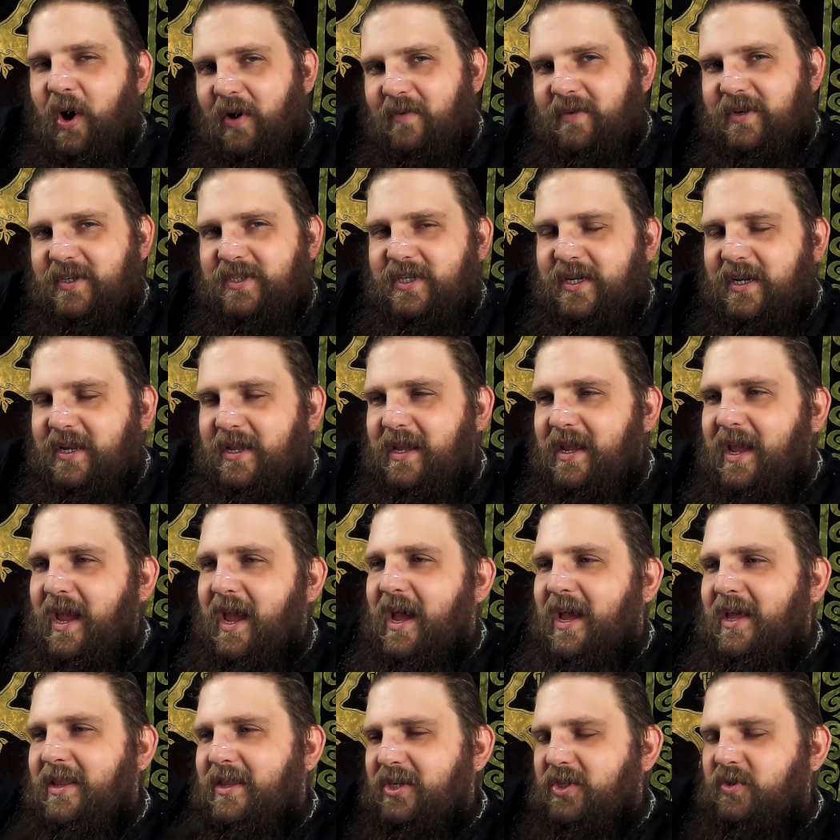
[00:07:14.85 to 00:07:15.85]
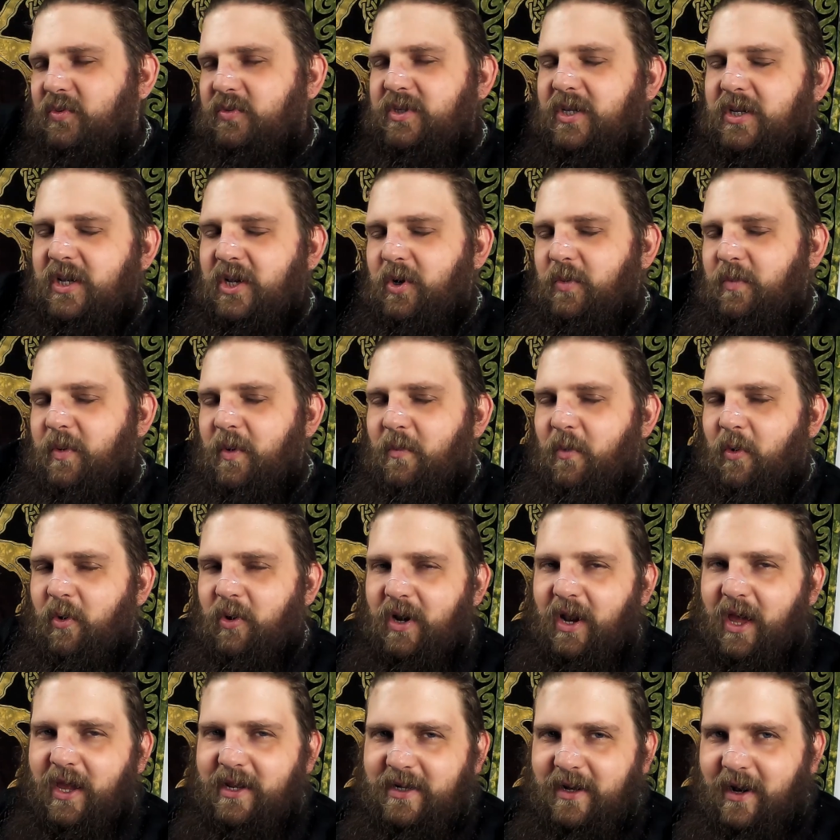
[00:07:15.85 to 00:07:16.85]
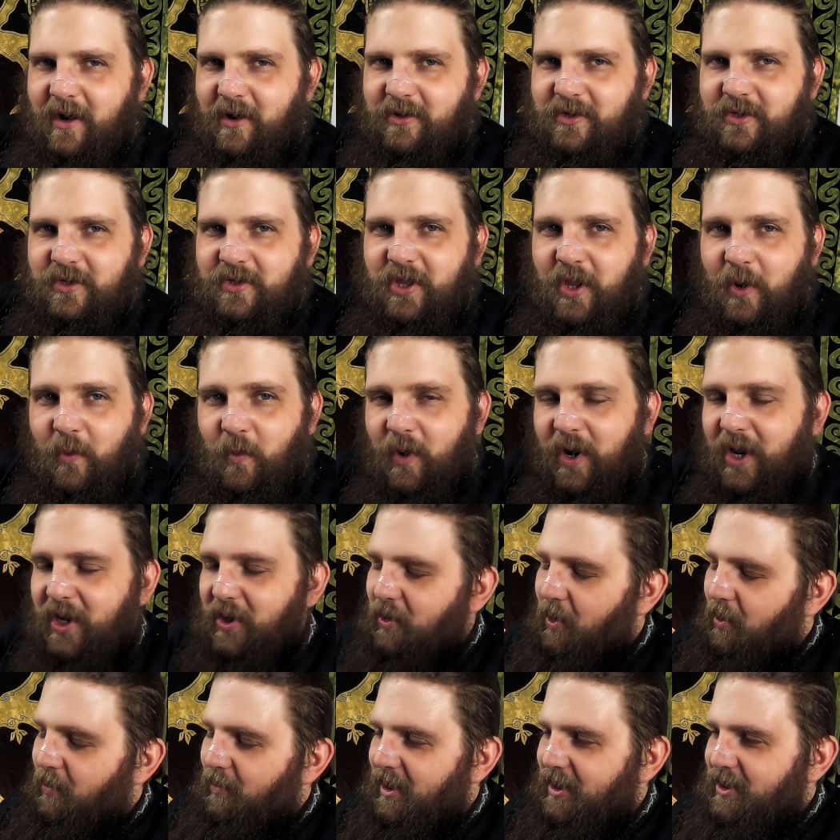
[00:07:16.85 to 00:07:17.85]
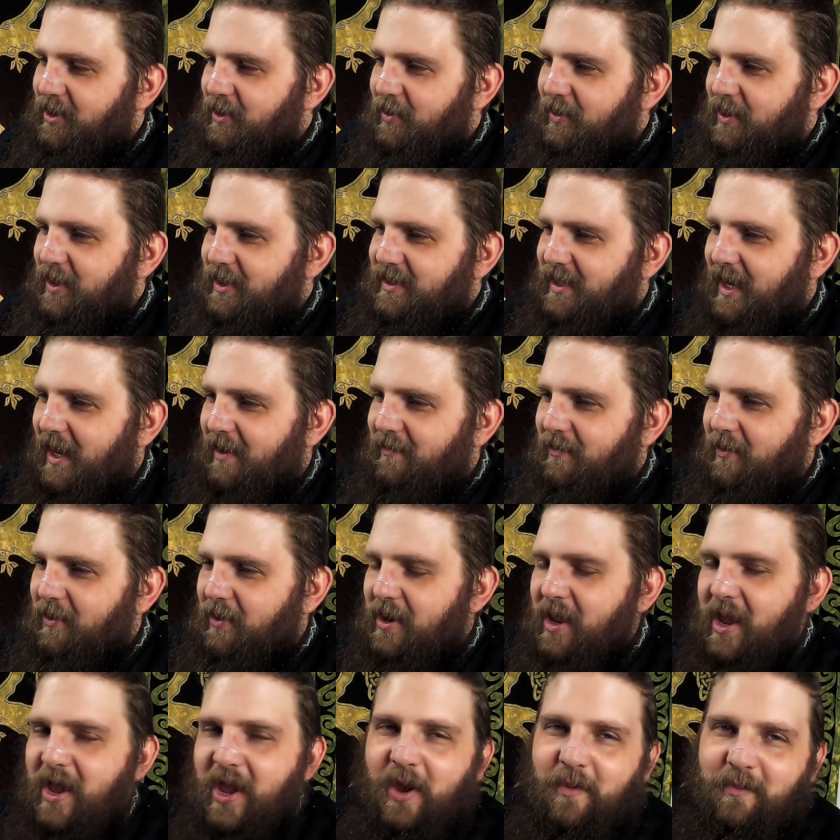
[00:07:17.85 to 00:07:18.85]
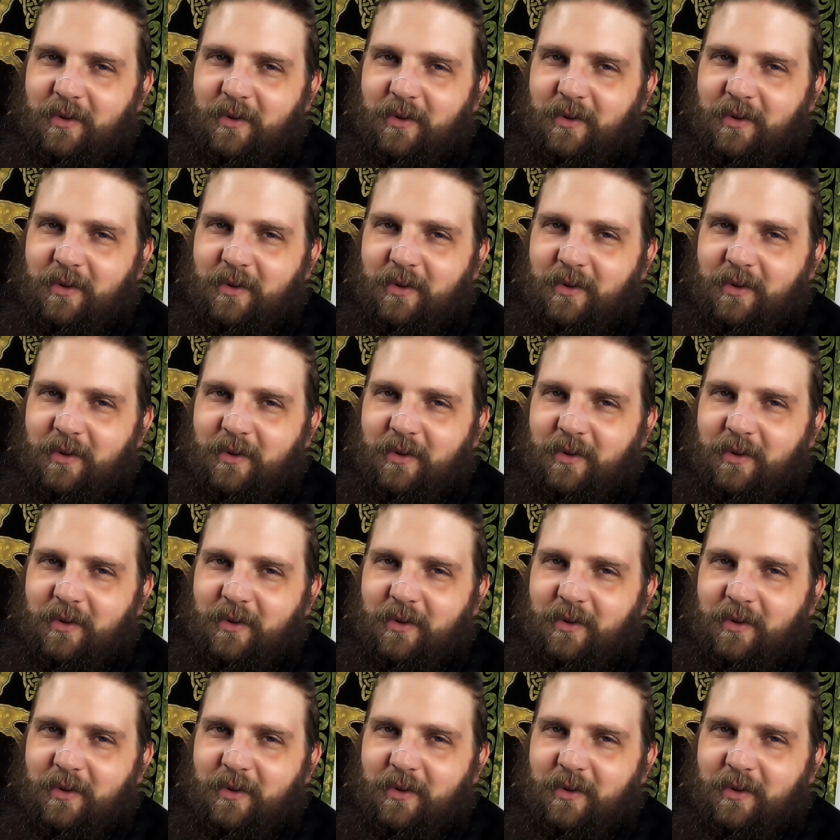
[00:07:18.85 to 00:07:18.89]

Obviously, this was a little bit more lighthearted than what I normally do in the tavern,